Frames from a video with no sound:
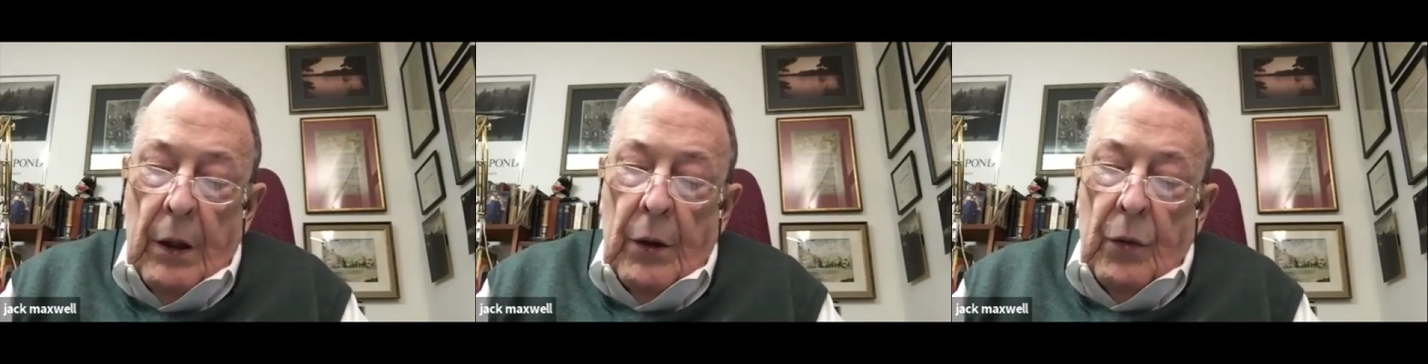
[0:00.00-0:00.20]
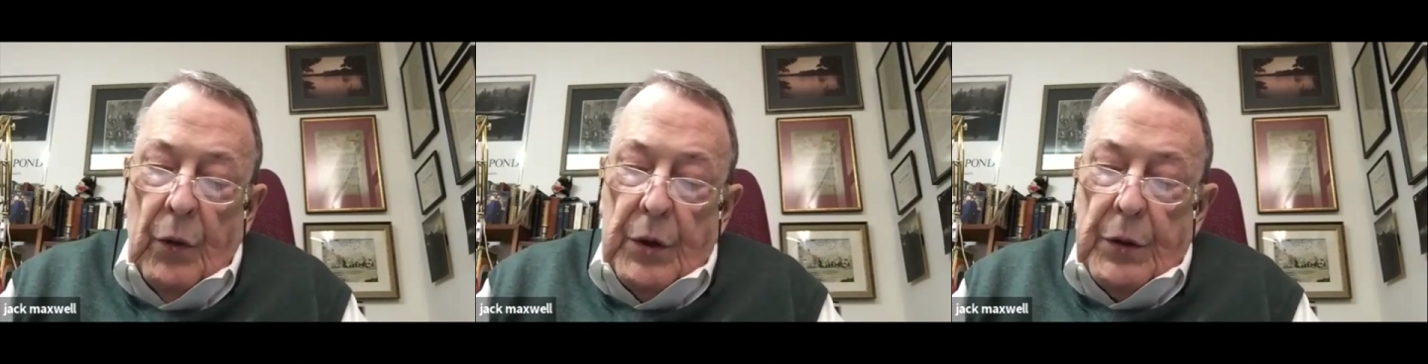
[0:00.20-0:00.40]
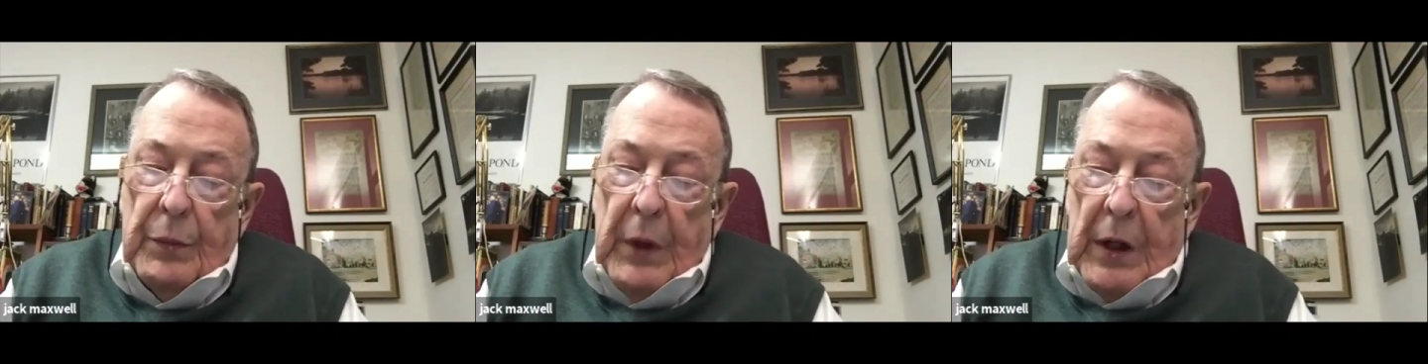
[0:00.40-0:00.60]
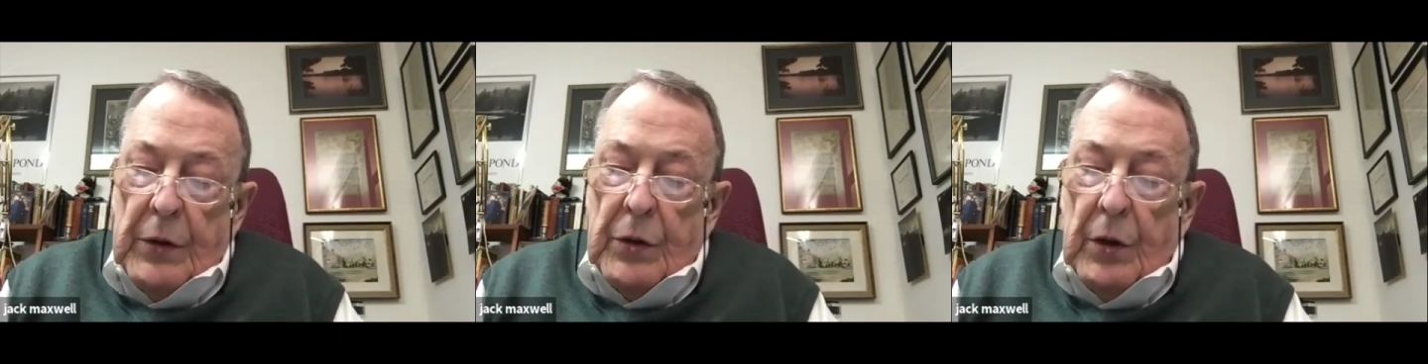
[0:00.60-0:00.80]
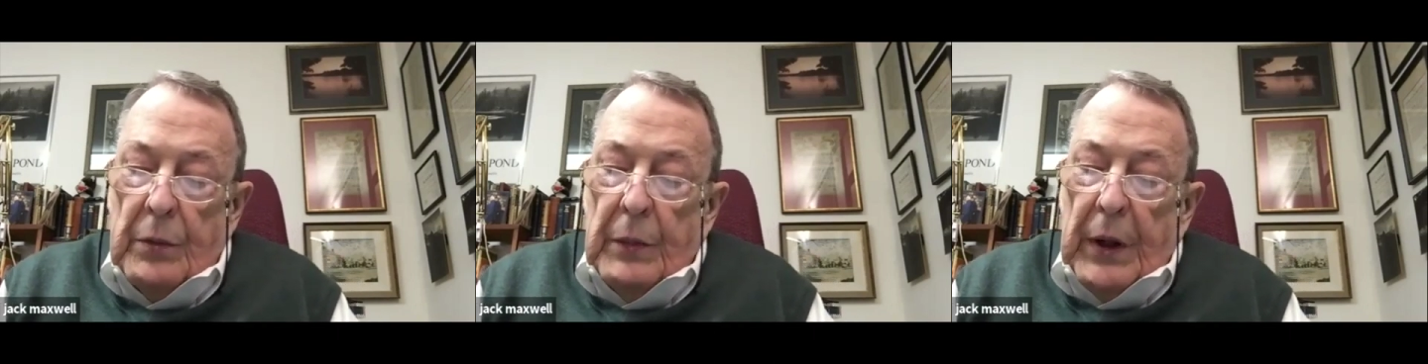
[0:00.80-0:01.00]
was
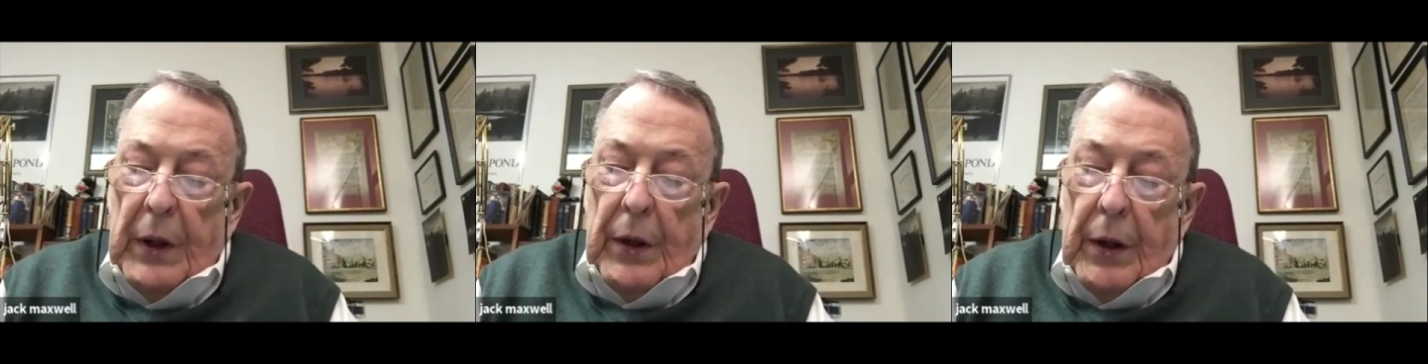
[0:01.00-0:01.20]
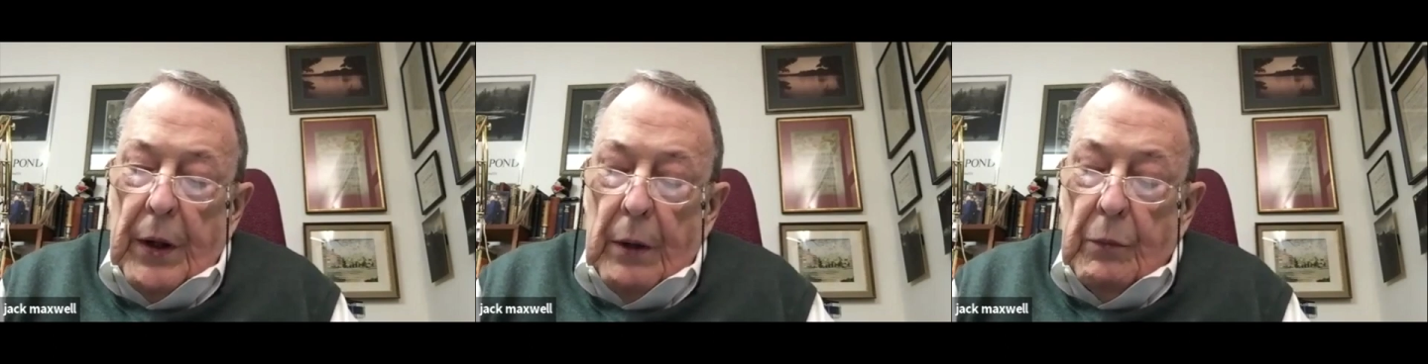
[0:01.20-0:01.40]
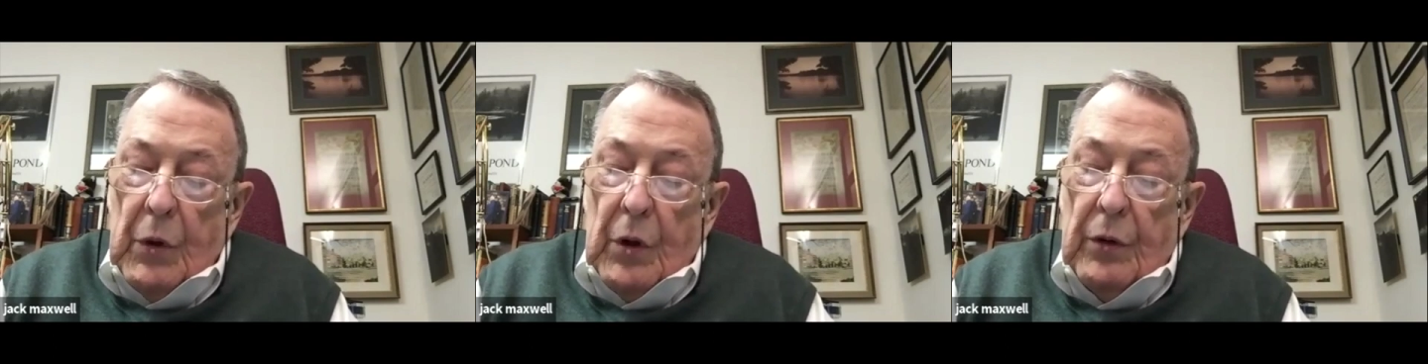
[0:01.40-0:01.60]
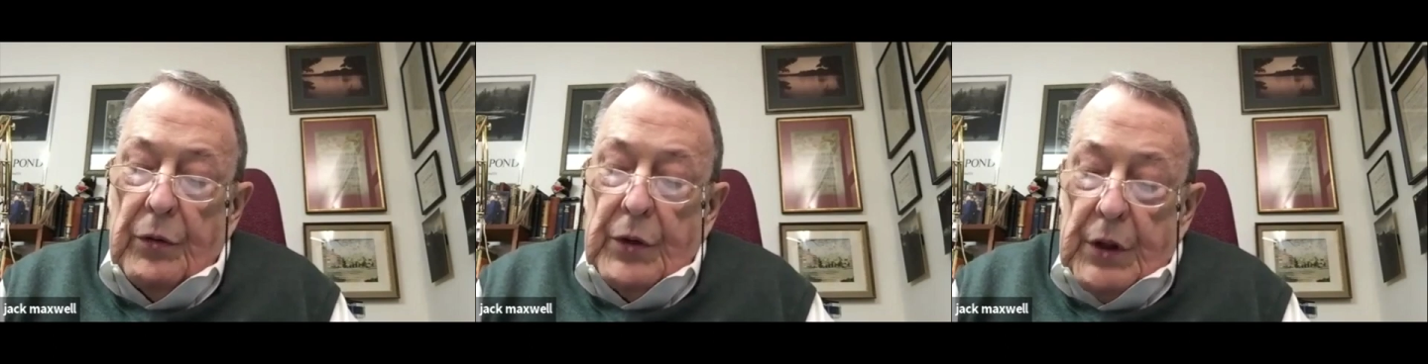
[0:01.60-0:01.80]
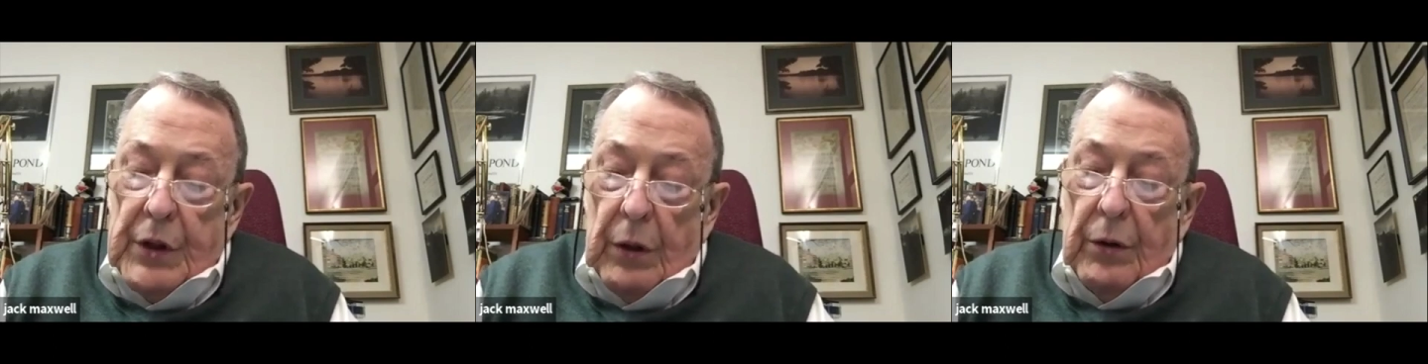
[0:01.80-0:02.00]
measured by the number of
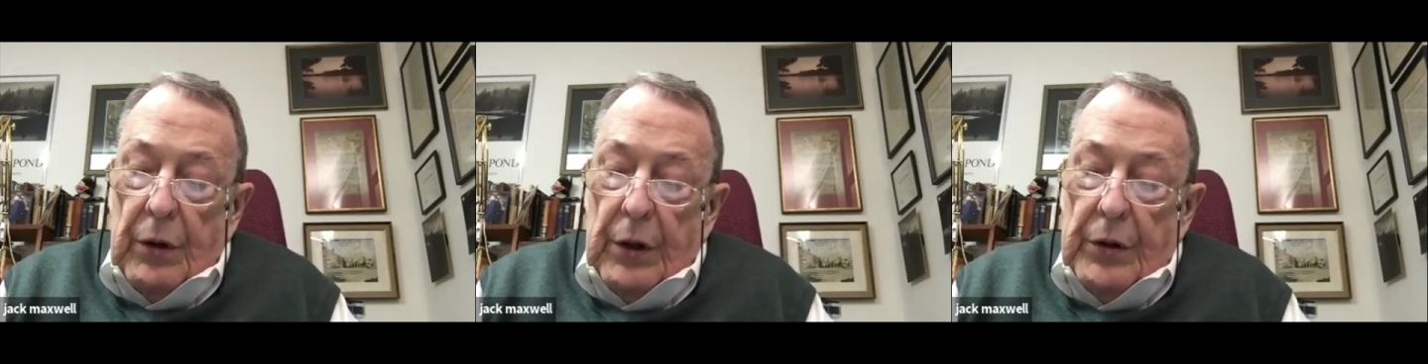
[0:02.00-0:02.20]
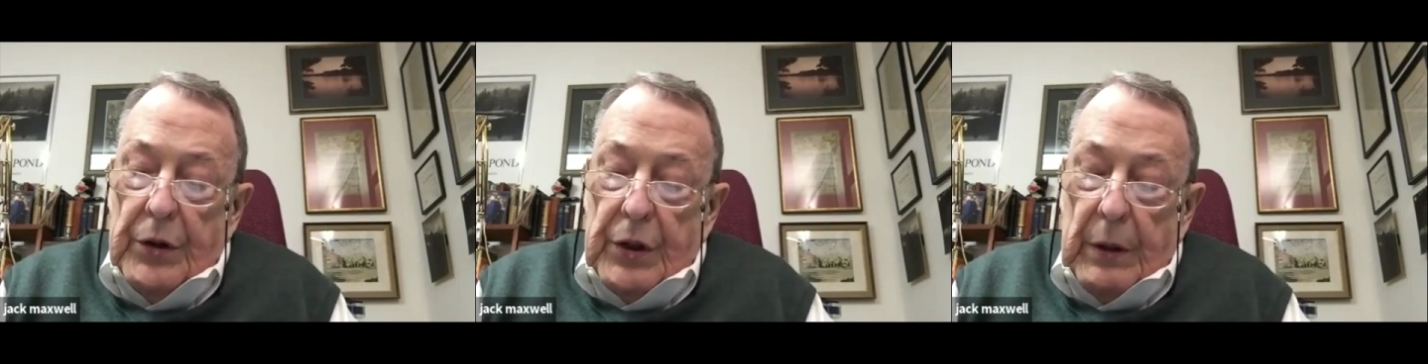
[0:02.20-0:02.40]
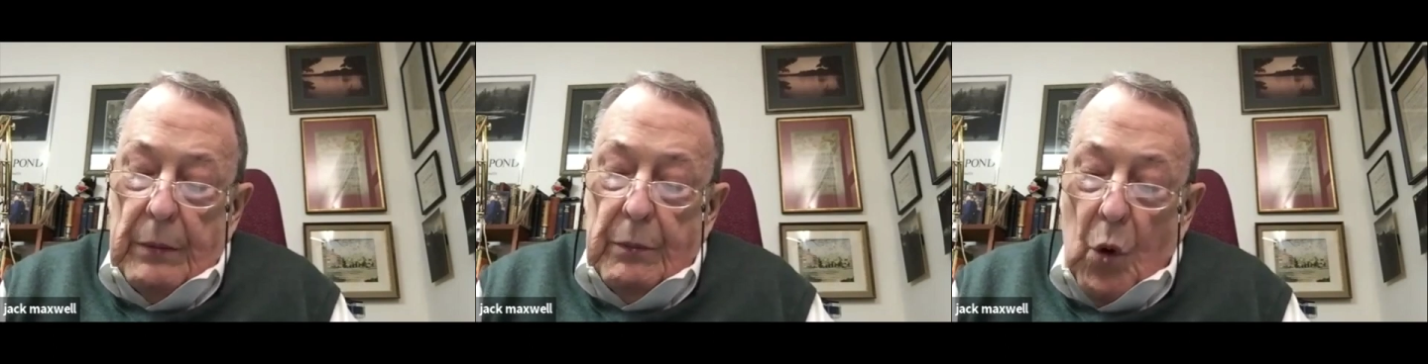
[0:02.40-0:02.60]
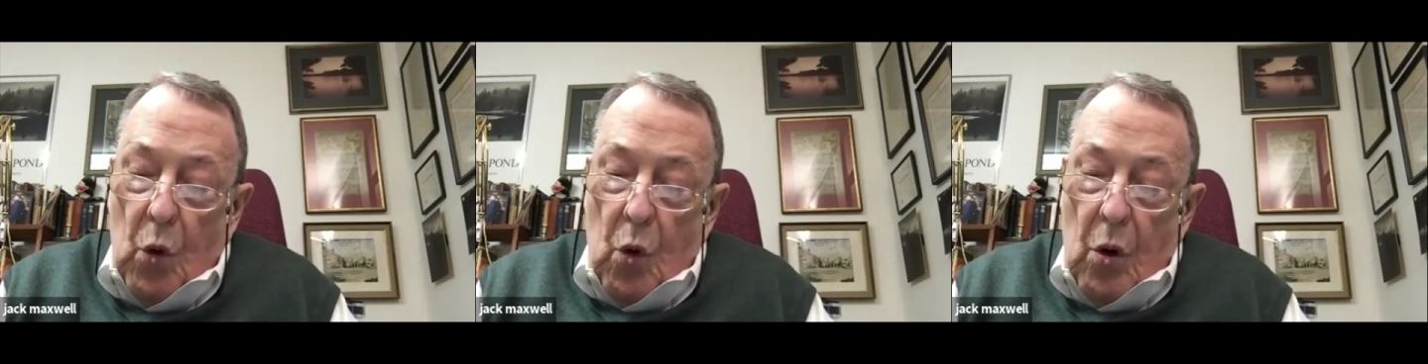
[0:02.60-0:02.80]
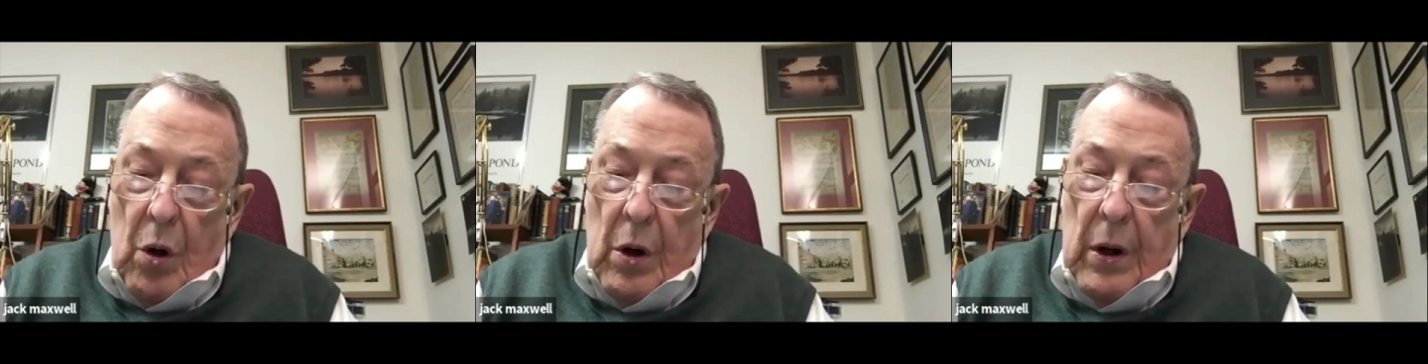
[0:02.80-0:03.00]
children she
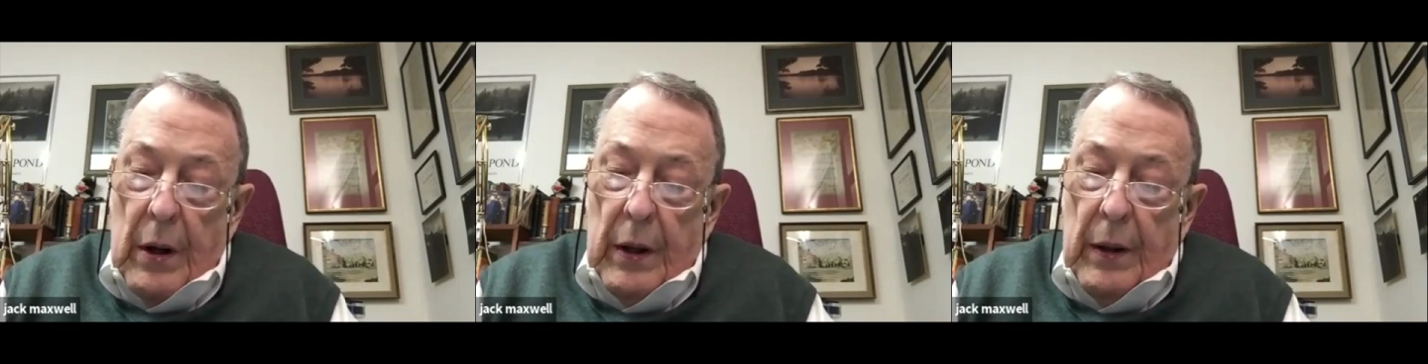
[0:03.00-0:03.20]
bore,